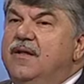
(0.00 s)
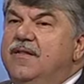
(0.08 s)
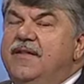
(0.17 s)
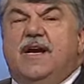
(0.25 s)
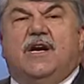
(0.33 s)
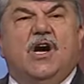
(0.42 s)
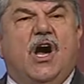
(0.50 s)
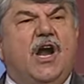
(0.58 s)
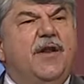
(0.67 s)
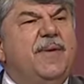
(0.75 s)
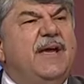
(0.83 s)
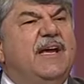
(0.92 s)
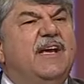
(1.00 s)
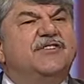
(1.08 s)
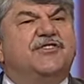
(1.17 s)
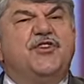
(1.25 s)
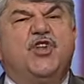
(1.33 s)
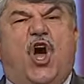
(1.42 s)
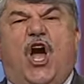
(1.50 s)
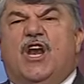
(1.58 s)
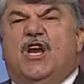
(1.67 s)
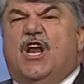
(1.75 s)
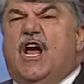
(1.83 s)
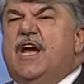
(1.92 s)
The economy is
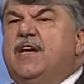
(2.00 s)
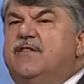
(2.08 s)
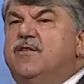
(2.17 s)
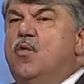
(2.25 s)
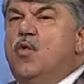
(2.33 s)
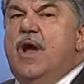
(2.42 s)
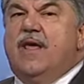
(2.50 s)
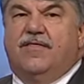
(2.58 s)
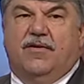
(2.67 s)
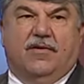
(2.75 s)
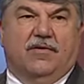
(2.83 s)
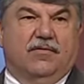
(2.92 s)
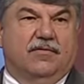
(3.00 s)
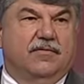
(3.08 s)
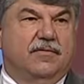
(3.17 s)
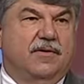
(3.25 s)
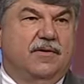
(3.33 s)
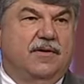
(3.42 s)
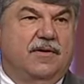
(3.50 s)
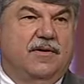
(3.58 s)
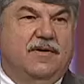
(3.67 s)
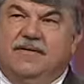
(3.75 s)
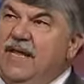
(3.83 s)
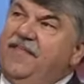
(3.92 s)
not like the weather.
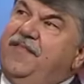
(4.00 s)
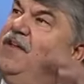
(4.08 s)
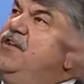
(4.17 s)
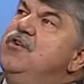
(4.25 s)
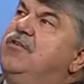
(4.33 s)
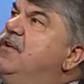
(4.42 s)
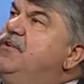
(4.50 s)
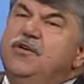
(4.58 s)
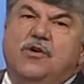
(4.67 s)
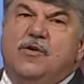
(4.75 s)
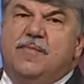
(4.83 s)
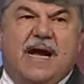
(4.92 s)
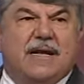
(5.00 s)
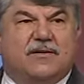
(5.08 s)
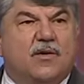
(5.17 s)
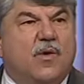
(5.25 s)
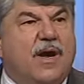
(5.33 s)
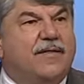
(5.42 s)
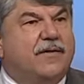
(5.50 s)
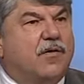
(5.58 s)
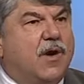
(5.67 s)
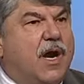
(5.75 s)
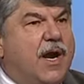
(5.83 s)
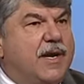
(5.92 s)
Nothing you can do about the weather,
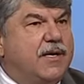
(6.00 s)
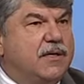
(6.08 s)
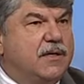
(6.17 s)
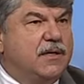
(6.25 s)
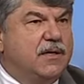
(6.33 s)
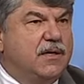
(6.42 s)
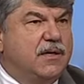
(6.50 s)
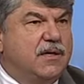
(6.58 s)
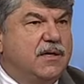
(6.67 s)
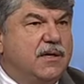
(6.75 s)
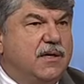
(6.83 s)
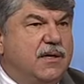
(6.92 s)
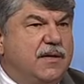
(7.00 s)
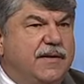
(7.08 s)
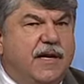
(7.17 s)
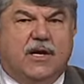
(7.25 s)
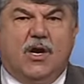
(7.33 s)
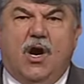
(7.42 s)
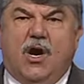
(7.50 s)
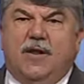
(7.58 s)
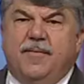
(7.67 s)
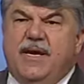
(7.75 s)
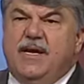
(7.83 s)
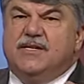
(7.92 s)
right? The
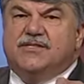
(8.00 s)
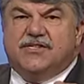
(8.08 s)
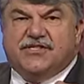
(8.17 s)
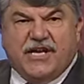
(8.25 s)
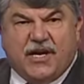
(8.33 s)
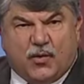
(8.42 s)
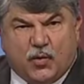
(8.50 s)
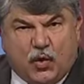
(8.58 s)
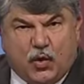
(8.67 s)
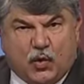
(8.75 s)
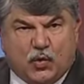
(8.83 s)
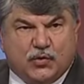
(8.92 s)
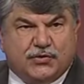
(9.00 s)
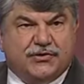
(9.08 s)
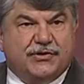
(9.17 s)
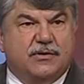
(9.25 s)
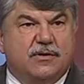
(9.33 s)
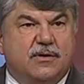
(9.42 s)
economy is a set of rules.